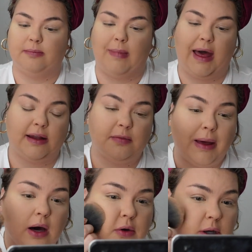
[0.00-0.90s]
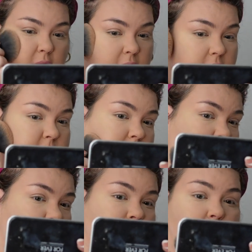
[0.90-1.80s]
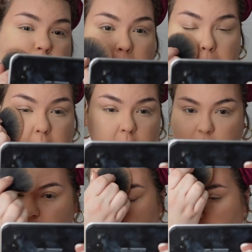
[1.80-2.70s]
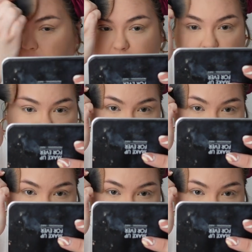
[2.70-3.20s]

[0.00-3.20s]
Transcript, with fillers: matte powder. So yeah,